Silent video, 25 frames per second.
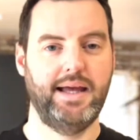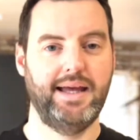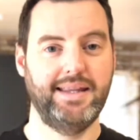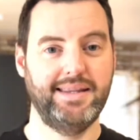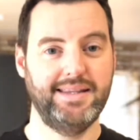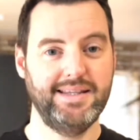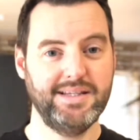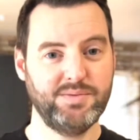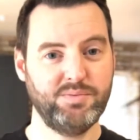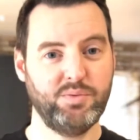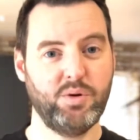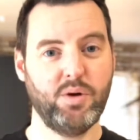
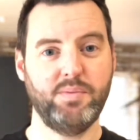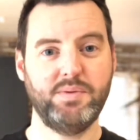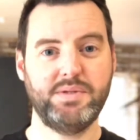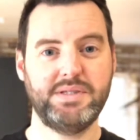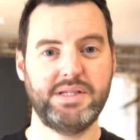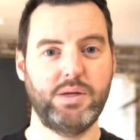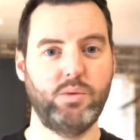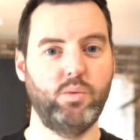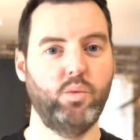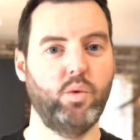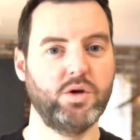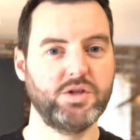this
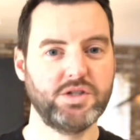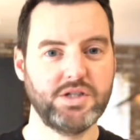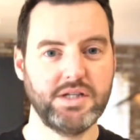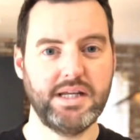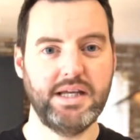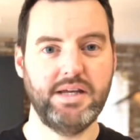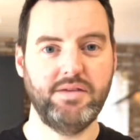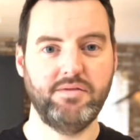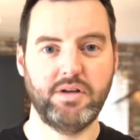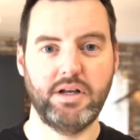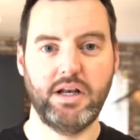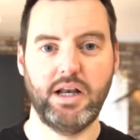property wasn't
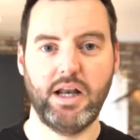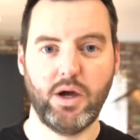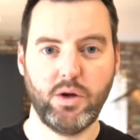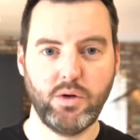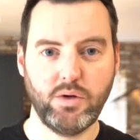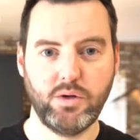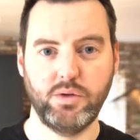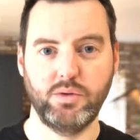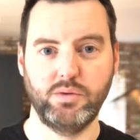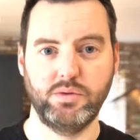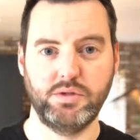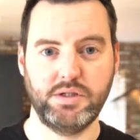even
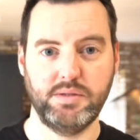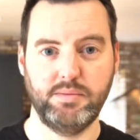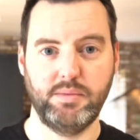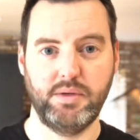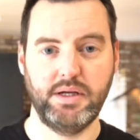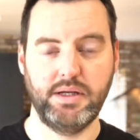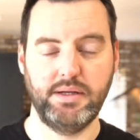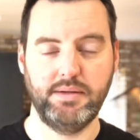local to me.